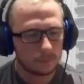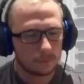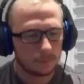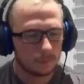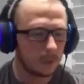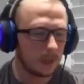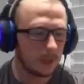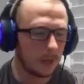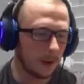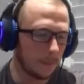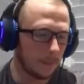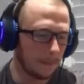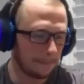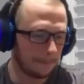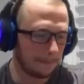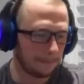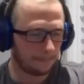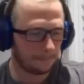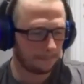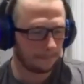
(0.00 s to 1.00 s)
Yeah. It looks
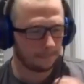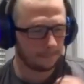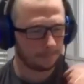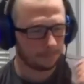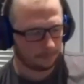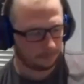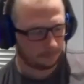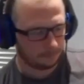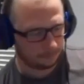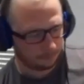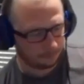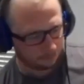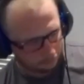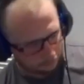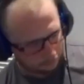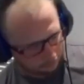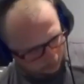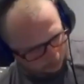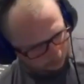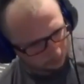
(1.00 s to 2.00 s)
like you got these
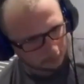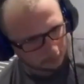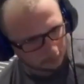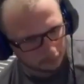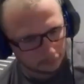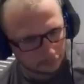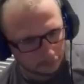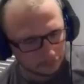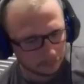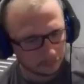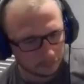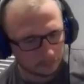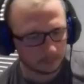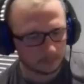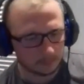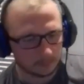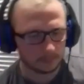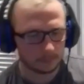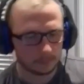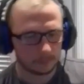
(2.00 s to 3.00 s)
branches and they come from